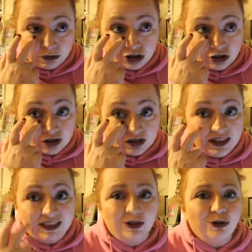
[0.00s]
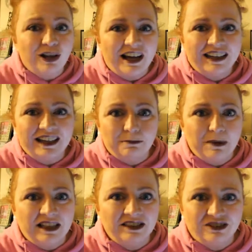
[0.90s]
was just it looked like he had
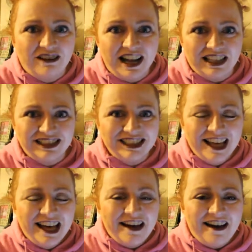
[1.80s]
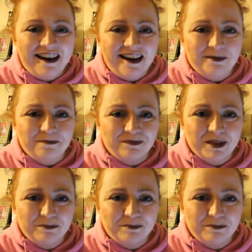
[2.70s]
panda eyes um,